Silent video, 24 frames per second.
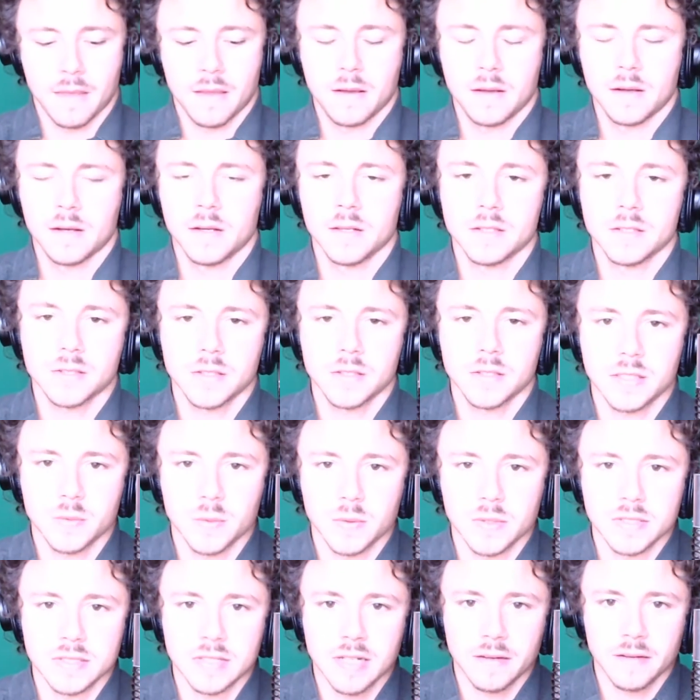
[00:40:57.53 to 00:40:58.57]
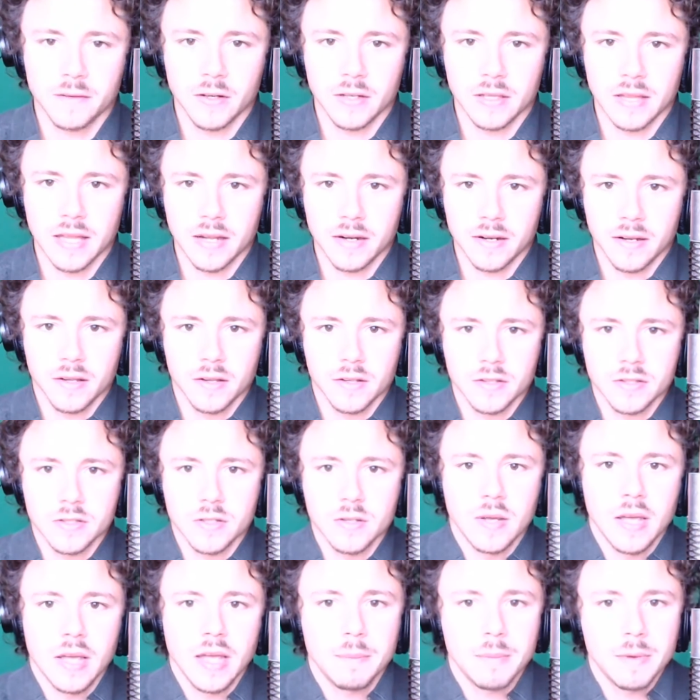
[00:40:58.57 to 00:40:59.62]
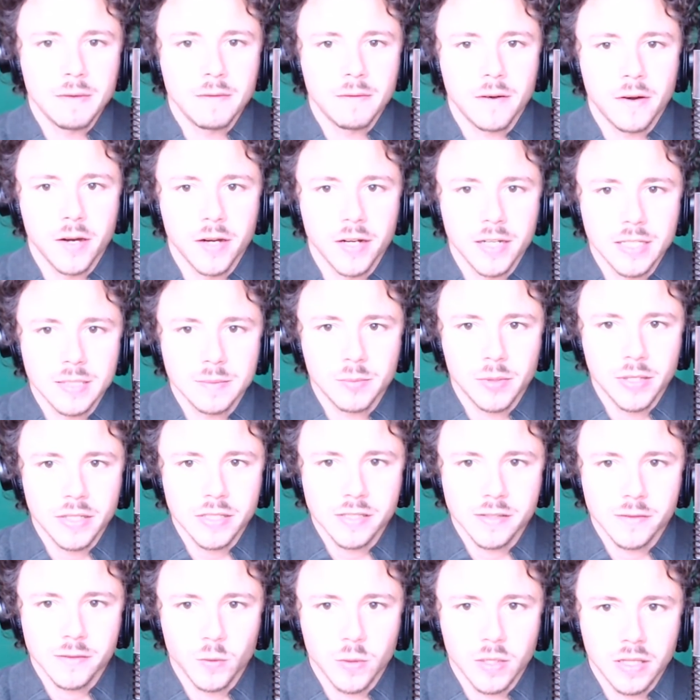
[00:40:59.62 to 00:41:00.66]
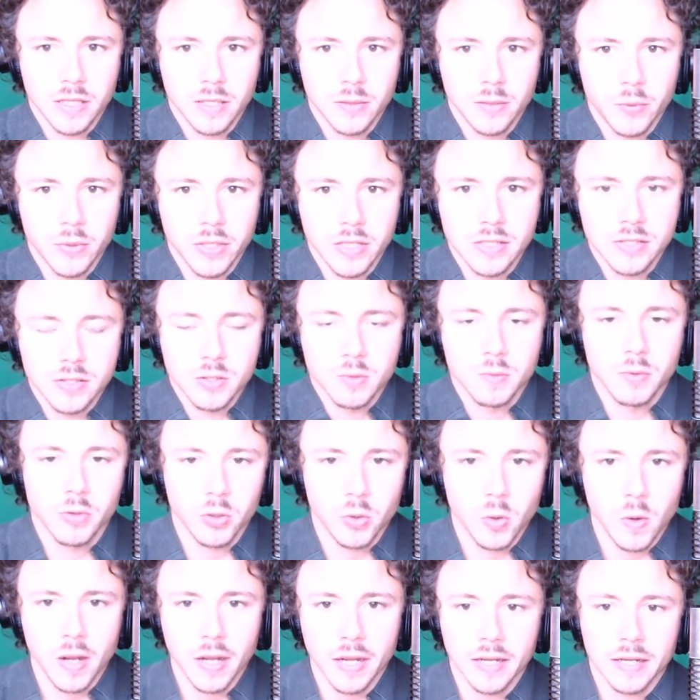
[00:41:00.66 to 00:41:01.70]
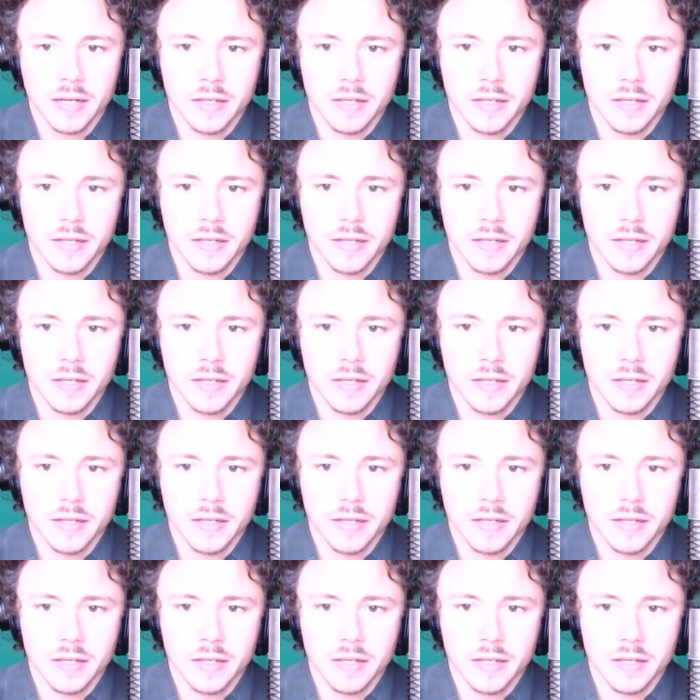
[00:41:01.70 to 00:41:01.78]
Also, this one's not very loud either, so you can't be very expressive with it when it's super quiet.